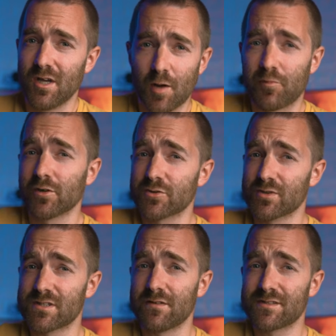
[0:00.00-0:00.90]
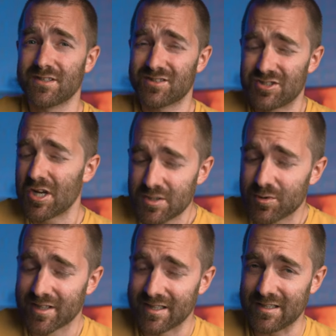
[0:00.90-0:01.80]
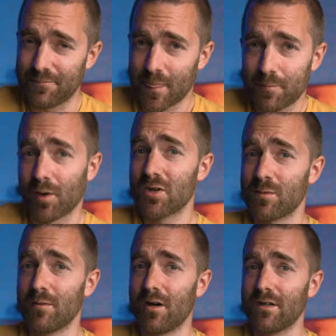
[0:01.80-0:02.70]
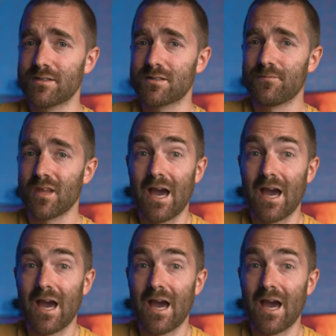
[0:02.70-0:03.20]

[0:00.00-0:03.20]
a product or a service that genuinely blows my mind